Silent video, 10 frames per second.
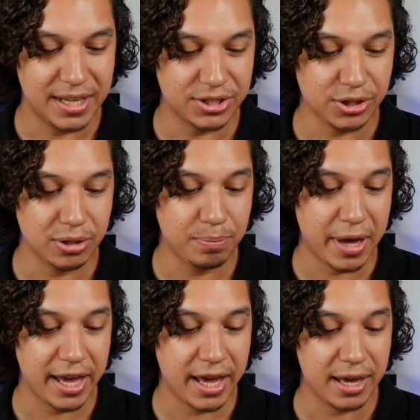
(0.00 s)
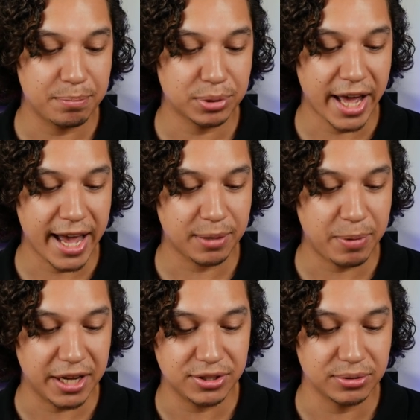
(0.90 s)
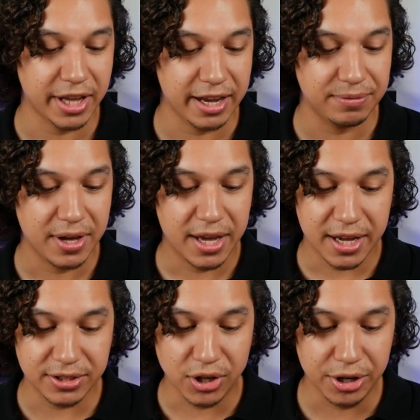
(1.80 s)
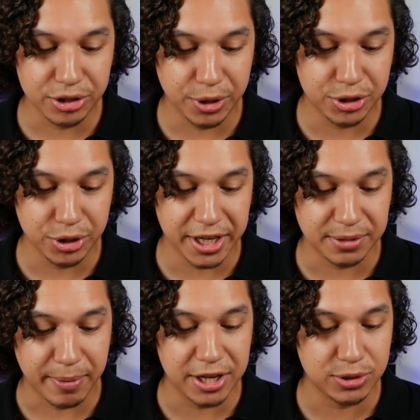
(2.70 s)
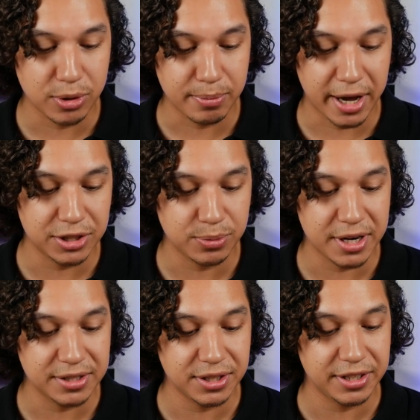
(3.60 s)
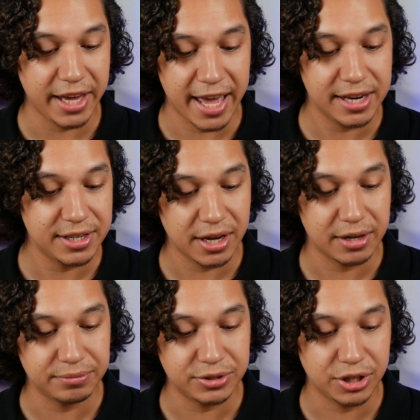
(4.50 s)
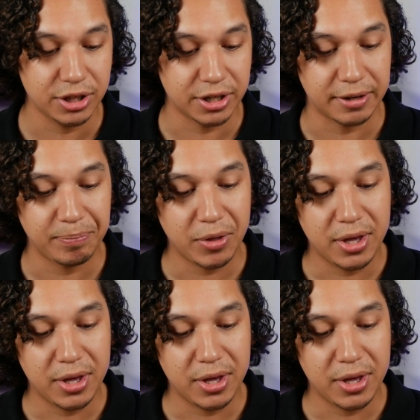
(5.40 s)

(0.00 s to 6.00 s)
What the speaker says: So you pay a black, pay 2 life, and target creature gets -1/-1 until the end of turn.